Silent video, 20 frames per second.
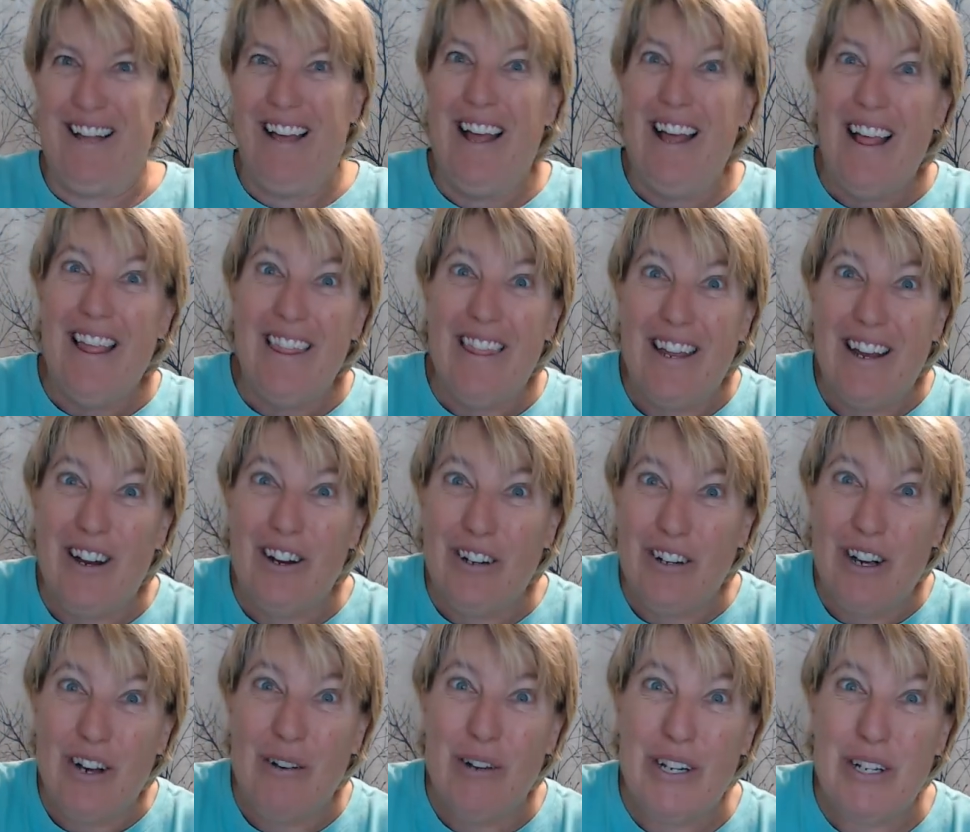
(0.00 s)
They all go
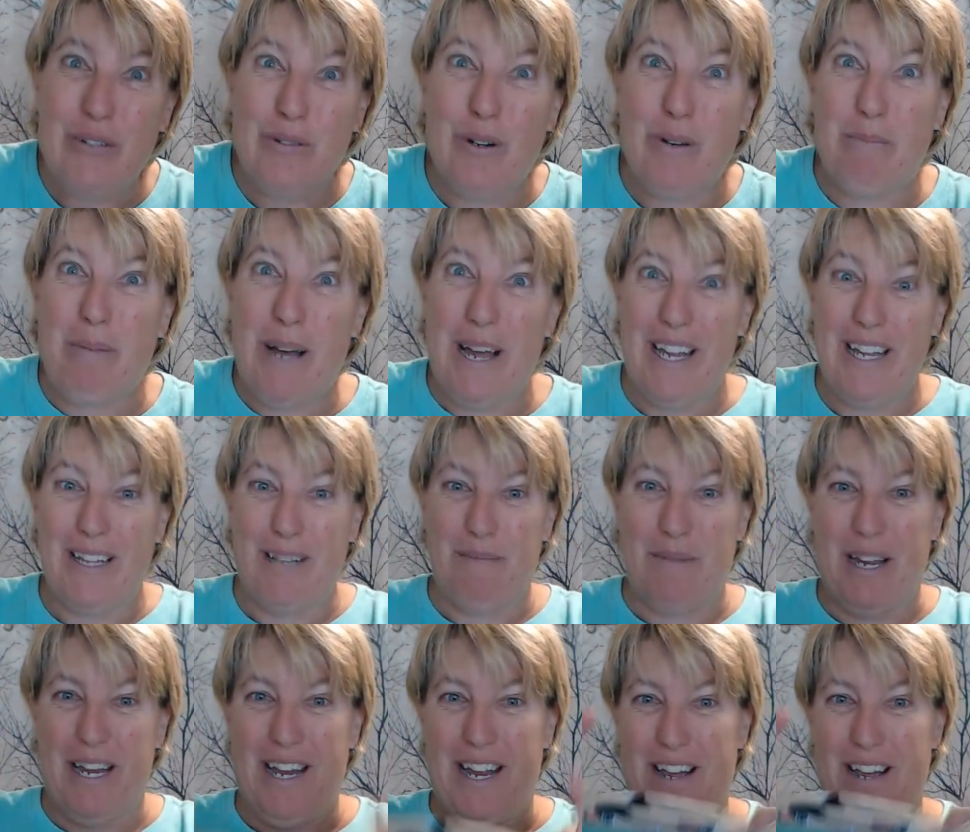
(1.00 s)
into a pile at my house,